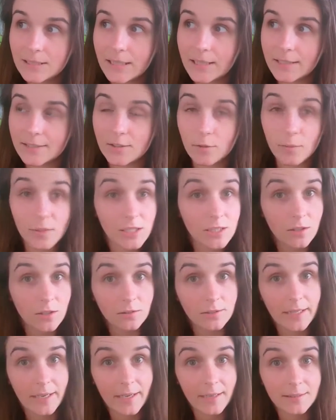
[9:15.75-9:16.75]
So we just locked
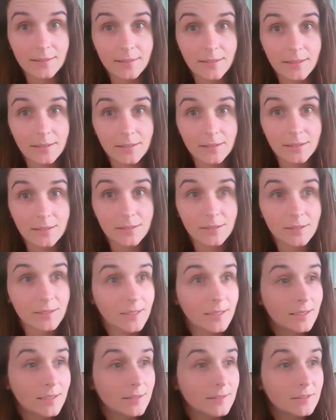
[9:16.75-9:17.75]
the house and just
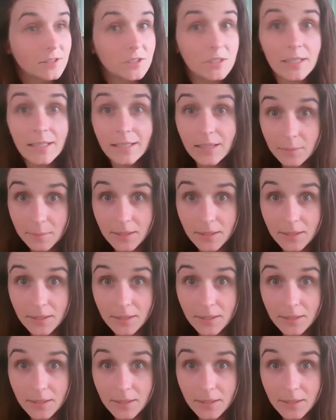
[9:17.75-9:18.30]
didn't let them in.